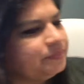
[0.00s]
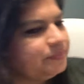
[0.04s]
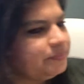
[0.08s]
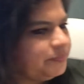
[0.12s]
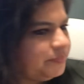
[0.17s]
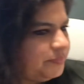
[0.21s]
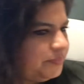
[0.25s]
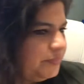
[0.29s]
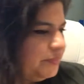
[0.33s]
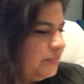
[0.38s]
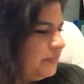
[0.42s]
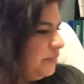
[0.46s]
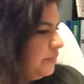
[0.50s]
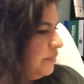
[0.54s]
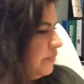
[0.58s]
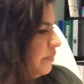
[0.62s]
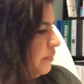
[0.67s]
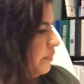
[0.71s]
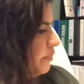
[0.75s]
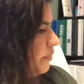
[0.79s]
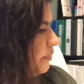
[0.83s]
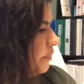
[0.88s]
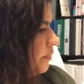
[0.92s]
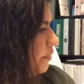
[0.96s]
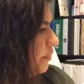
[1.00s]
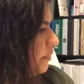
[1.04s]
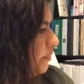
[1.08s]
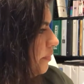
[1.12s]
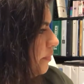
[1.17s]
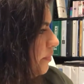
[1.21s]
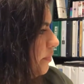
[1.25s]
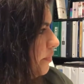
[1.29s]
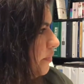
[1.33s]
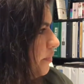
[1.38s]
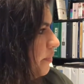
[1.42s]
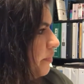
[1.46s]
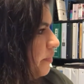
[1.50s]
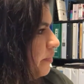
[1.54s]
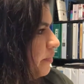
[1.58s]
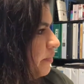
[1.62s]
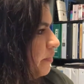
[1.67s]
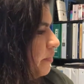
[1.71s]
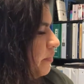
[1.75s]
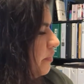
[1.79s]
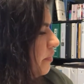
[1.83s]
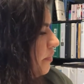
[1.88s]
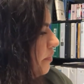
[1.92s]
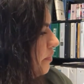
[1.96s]

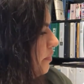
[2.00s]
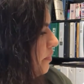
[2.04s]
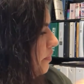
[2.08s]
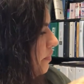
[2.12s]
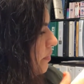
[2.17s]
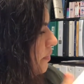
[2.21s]
No one is speaking in this clip.